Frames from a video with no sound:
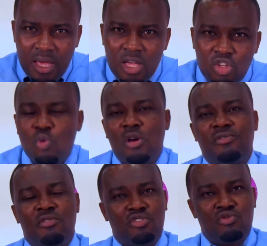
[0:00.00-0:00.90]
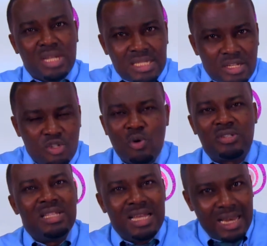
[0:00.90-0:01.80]
She was frustrated. She was
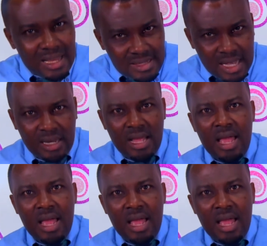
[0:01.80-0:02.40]
neglected.